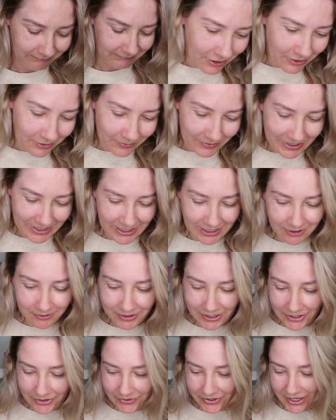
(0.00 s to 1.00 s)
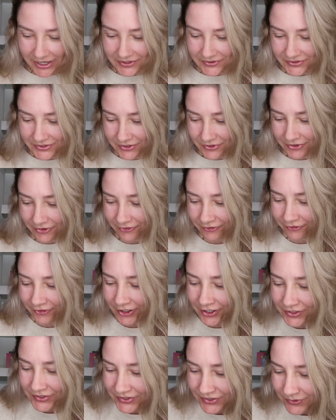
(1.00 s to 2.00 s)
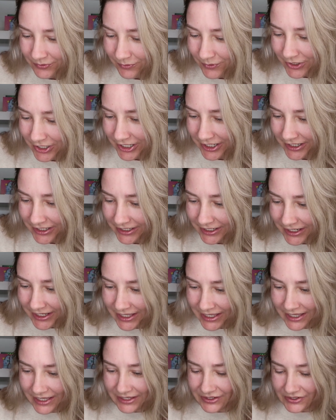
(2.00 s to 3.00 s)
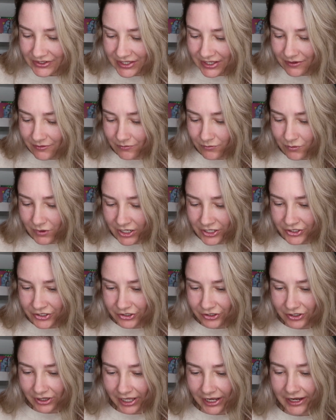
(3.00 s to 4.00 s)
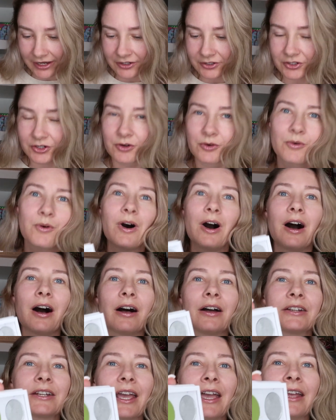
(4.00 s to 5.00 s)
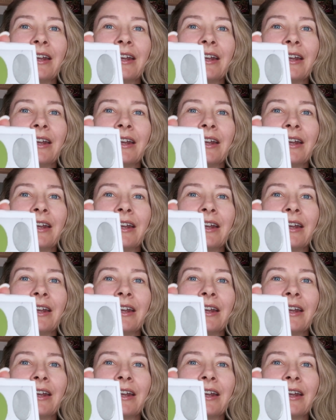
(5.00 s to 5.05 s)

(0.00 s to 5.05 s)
Oh wow, okay, so the first one is the Wonderland quad